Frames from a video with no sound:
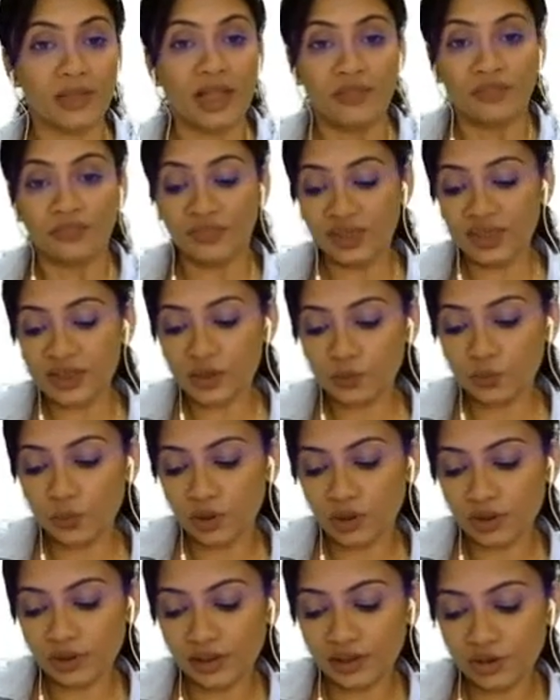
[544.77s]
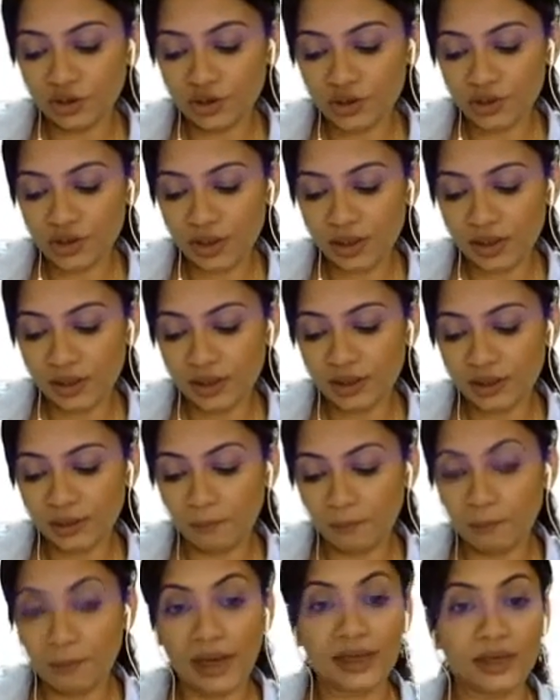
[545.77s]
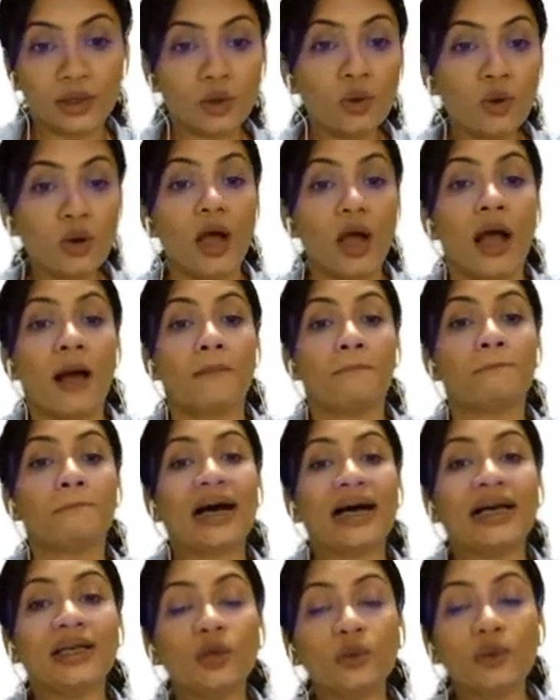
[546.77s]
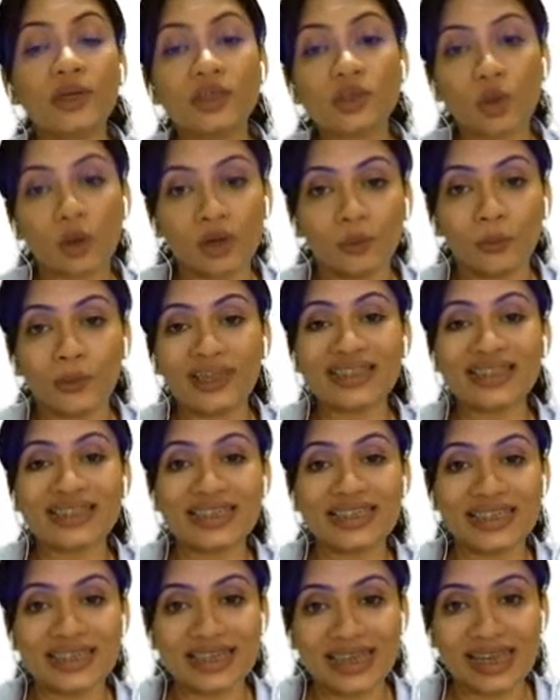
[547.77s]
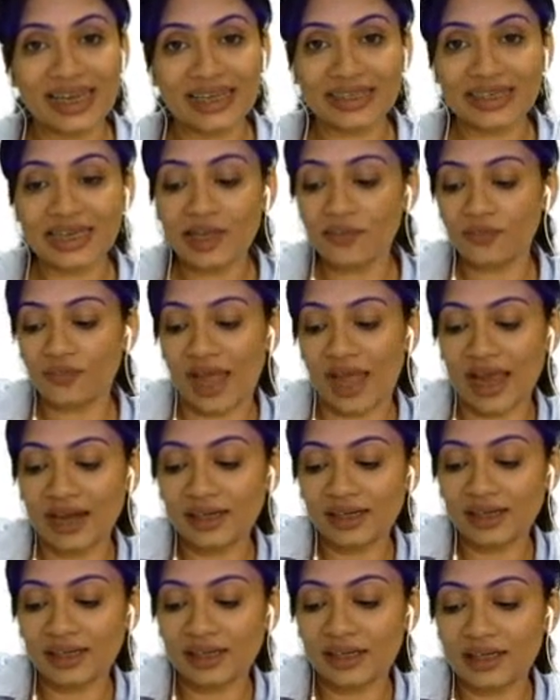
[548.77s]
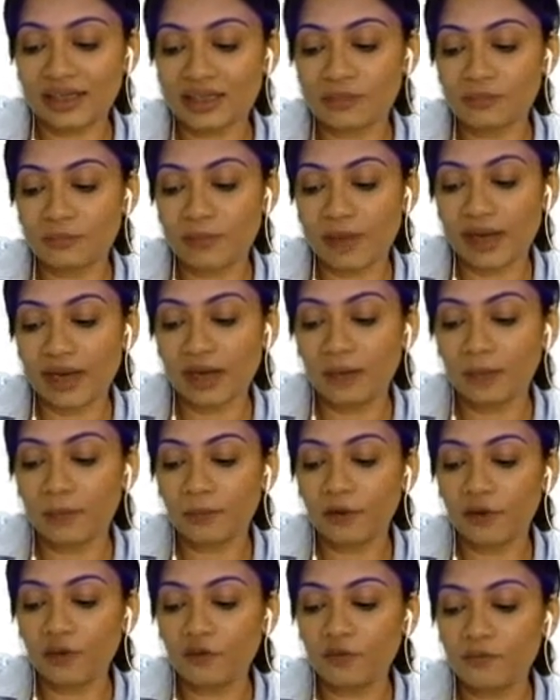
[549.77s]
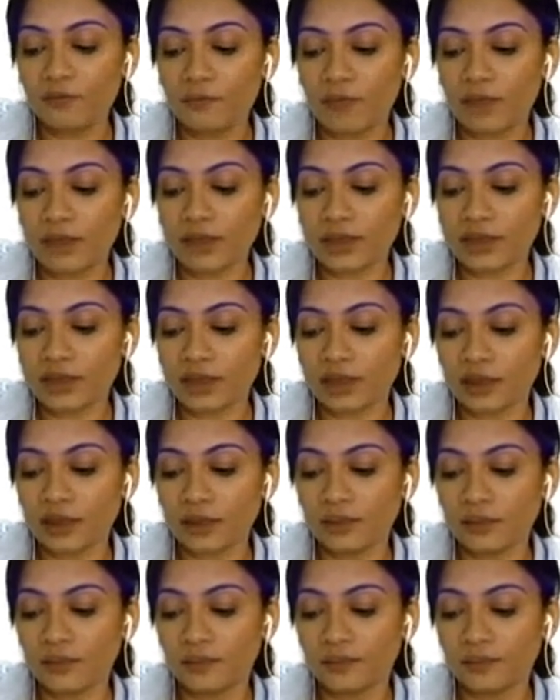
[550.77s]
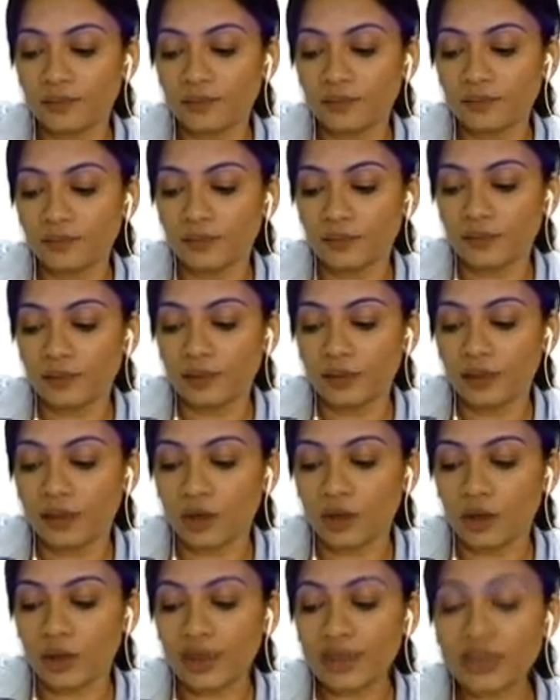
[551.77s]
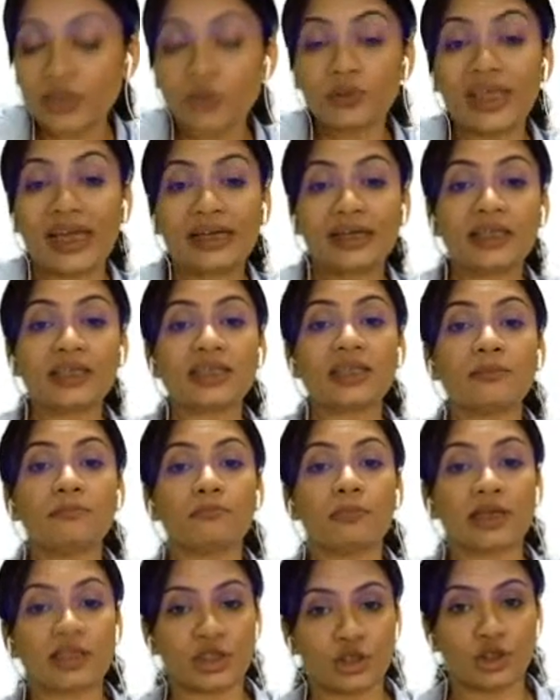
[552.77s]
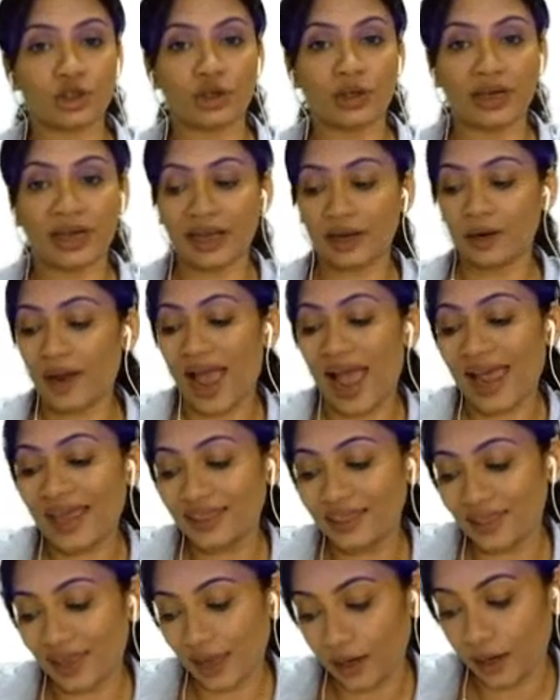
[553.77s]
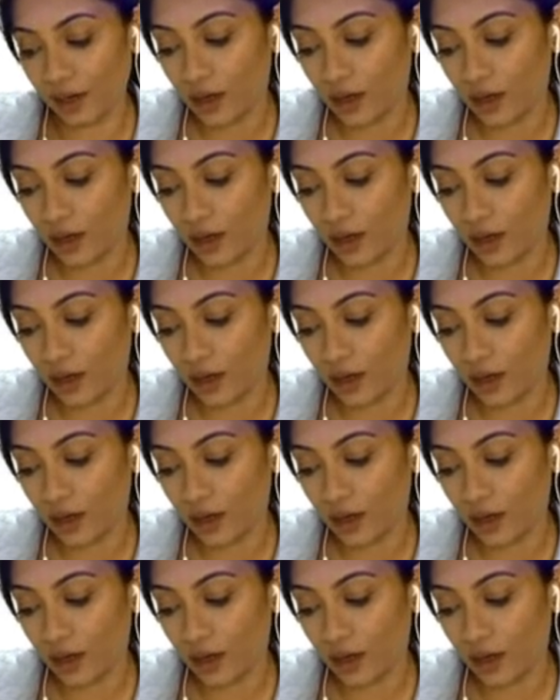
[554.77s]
This word that you're seeing here, myo is always indicating that it is made up of muscle. Okay, so that is the muscular layer. And then